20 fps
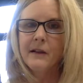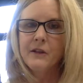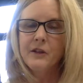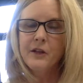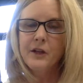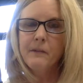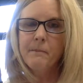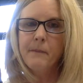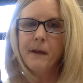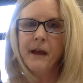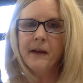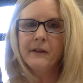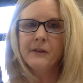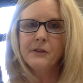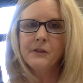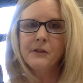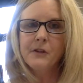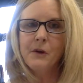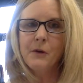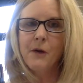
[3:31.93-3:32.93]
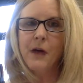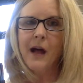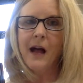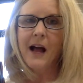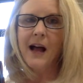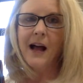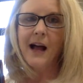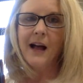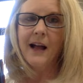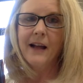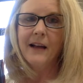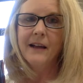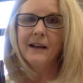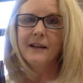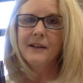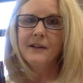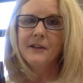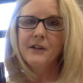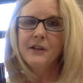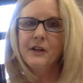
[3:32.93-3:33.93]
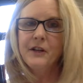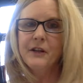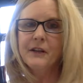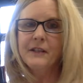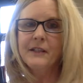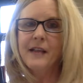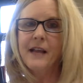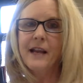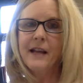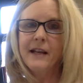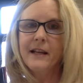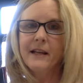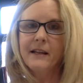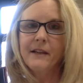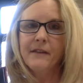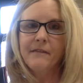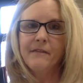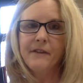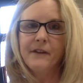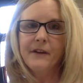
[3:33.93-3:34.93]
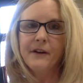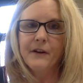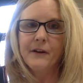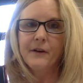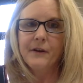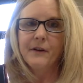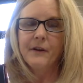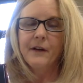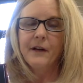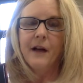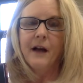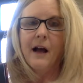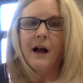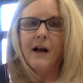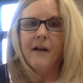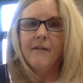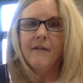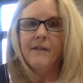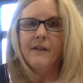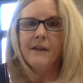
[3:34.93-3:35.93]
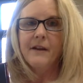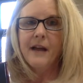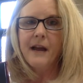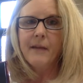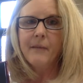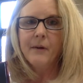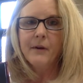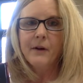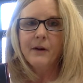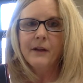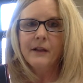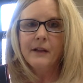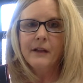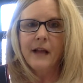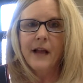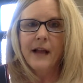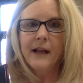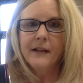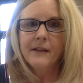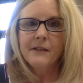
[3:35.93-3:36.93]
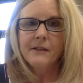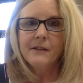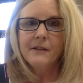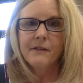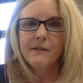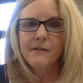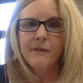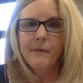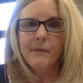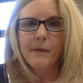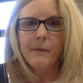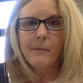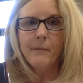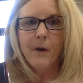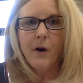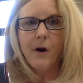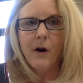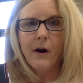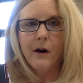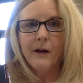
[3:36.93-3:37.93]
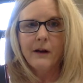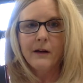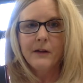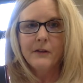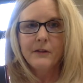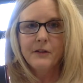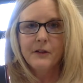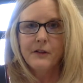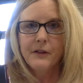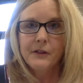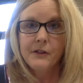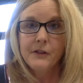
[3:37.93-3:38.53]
She pedaled so high she could take in the view of the neighborhood lights from the park to the